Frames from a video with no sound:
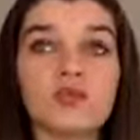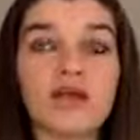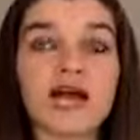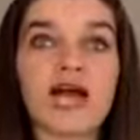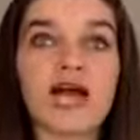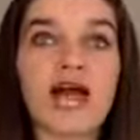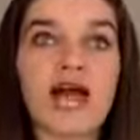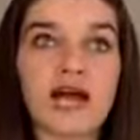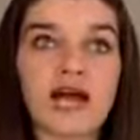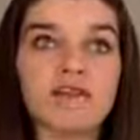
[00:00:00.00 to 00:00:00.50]

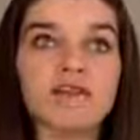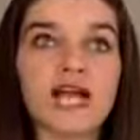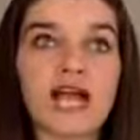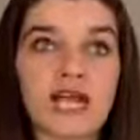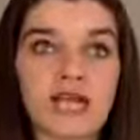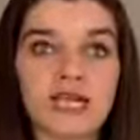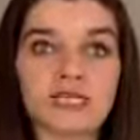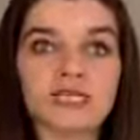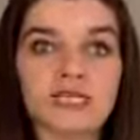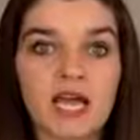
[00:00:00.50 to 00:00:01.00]
have
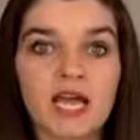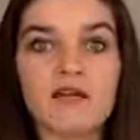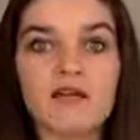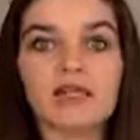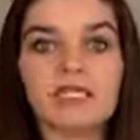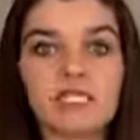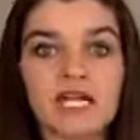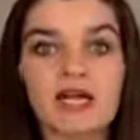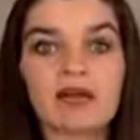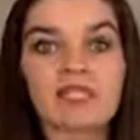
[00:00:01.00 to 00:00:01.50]
had a diet
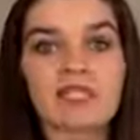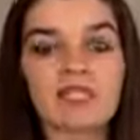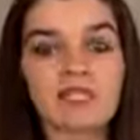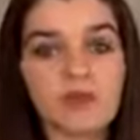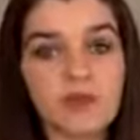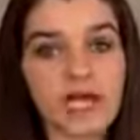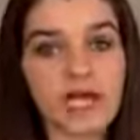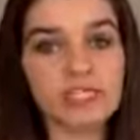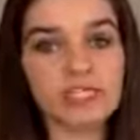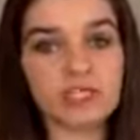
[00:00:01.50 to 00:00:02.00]
mentality in the
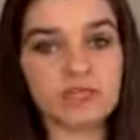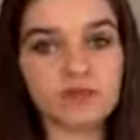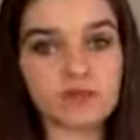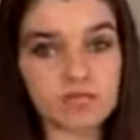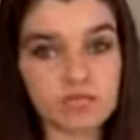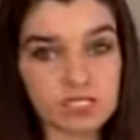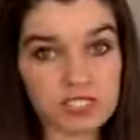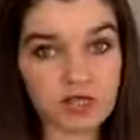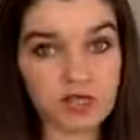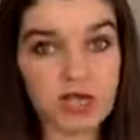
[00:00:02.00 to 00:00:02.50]
past, or if you
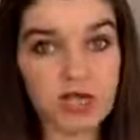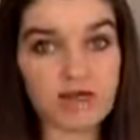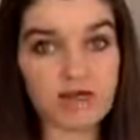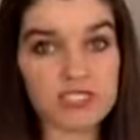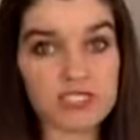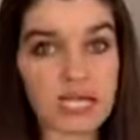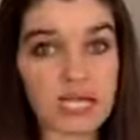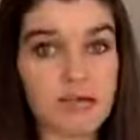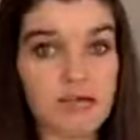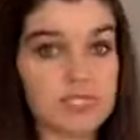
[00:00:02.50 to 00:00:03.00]
still have a
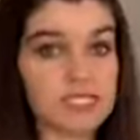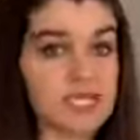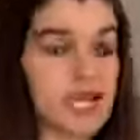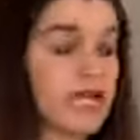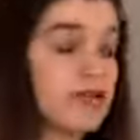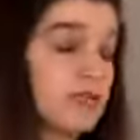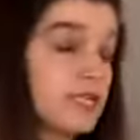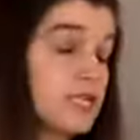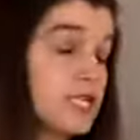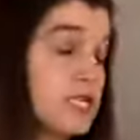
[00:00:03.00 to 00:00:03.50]
diet
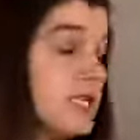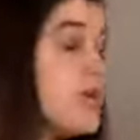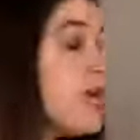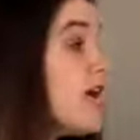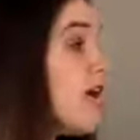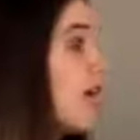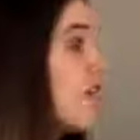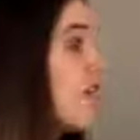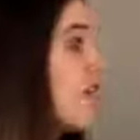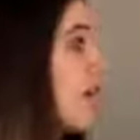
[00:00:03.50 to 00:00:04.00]
mentality,
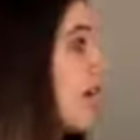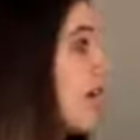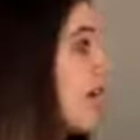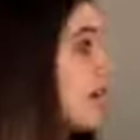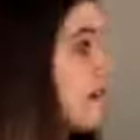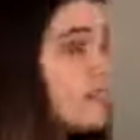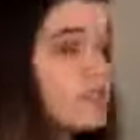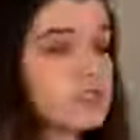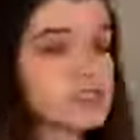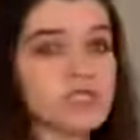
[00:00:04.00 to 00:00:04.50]
then
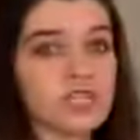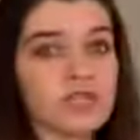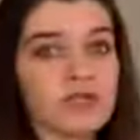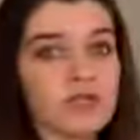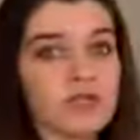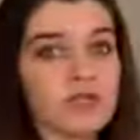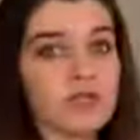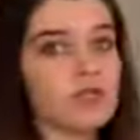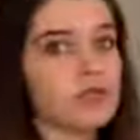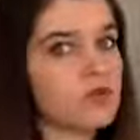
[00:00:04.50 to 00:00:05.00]
there's going to
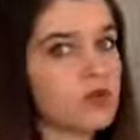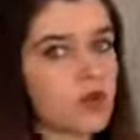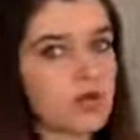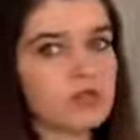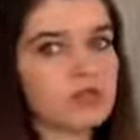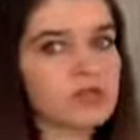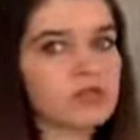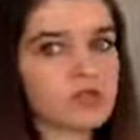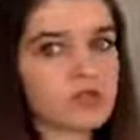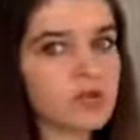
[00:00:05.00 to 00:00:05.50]
be, ooh, are
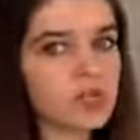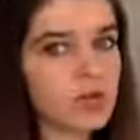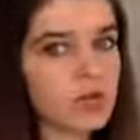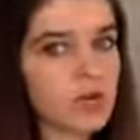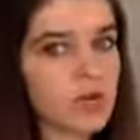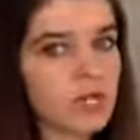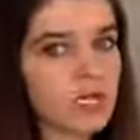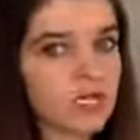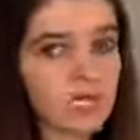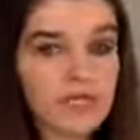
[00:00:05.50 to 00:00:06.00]
you sure you
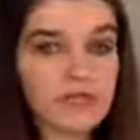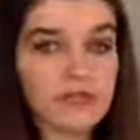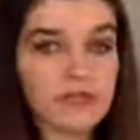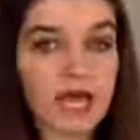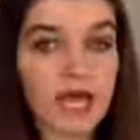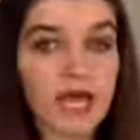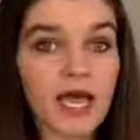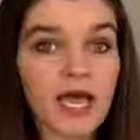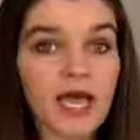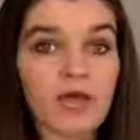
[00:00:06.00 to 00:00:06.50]
want to eat
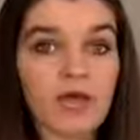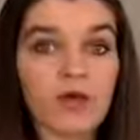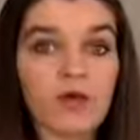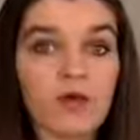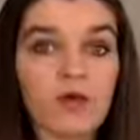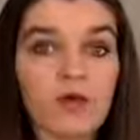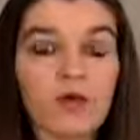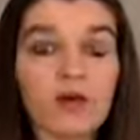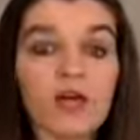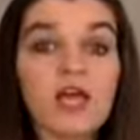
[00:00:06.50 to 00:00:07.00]
that?
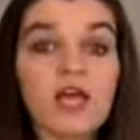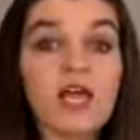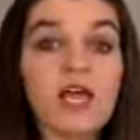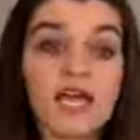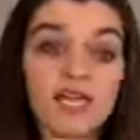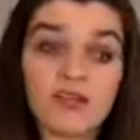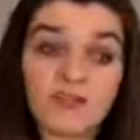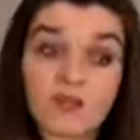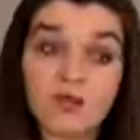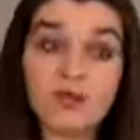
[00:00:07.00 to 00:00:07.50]
Or
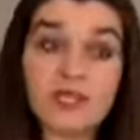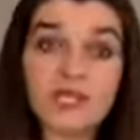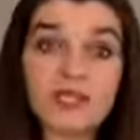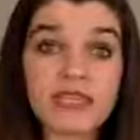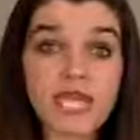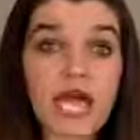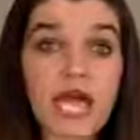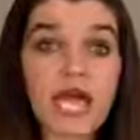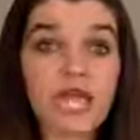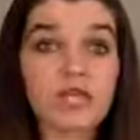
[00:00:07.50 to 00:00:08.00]
if you eat
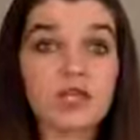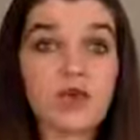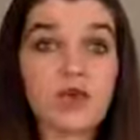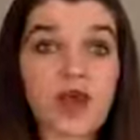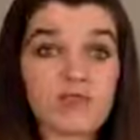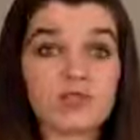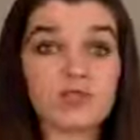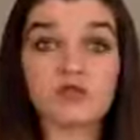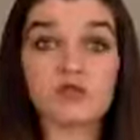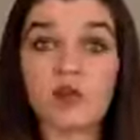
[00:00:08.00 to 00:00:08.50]
that, you
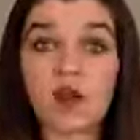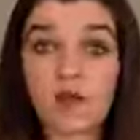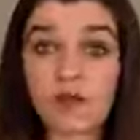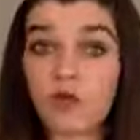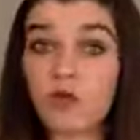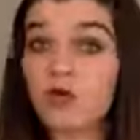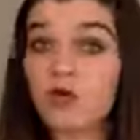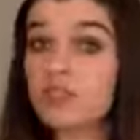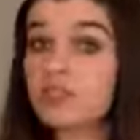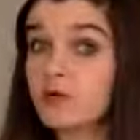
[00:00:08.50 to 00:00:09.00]
have to run
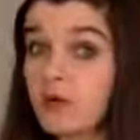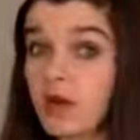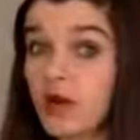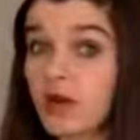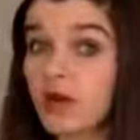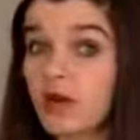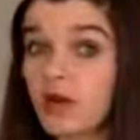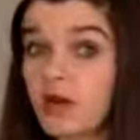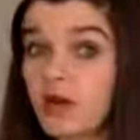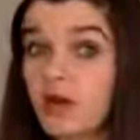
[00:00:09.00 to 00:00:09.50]
more
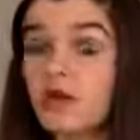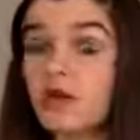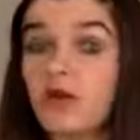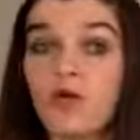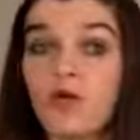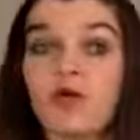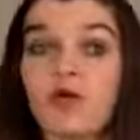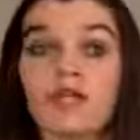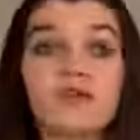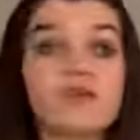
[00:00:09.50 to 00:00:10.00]
tomorrow.
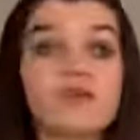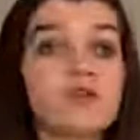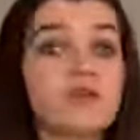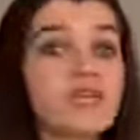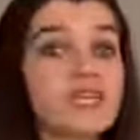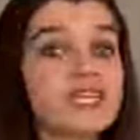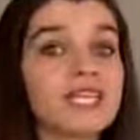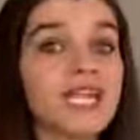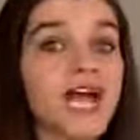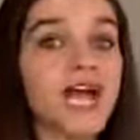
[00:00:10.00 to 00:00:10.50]
Or if you
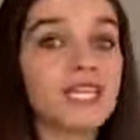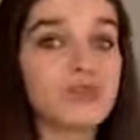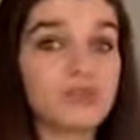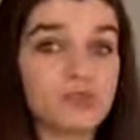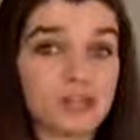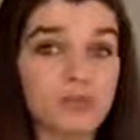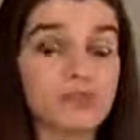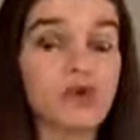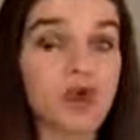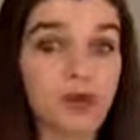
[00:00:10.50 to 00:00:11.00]
eat that, you
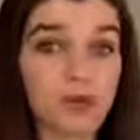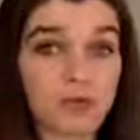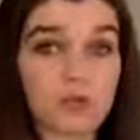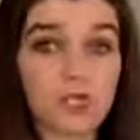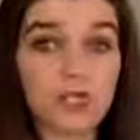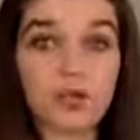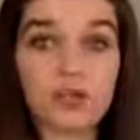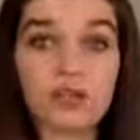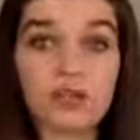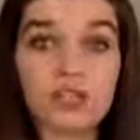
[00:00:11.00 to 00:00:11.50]
should probably
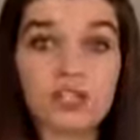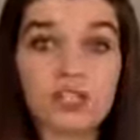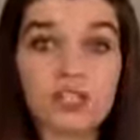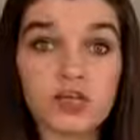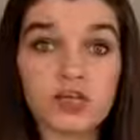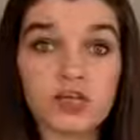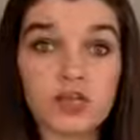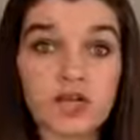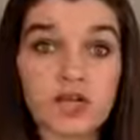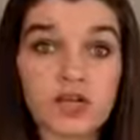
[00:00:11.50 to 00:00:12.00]
go to the
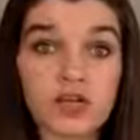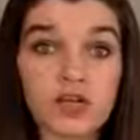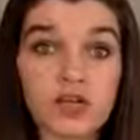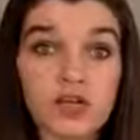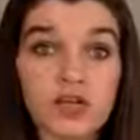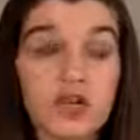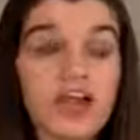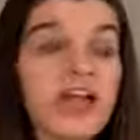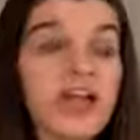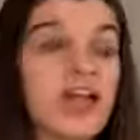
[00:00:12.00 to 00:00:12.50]
gym
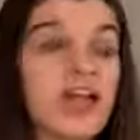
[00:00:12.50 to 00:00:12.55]
later.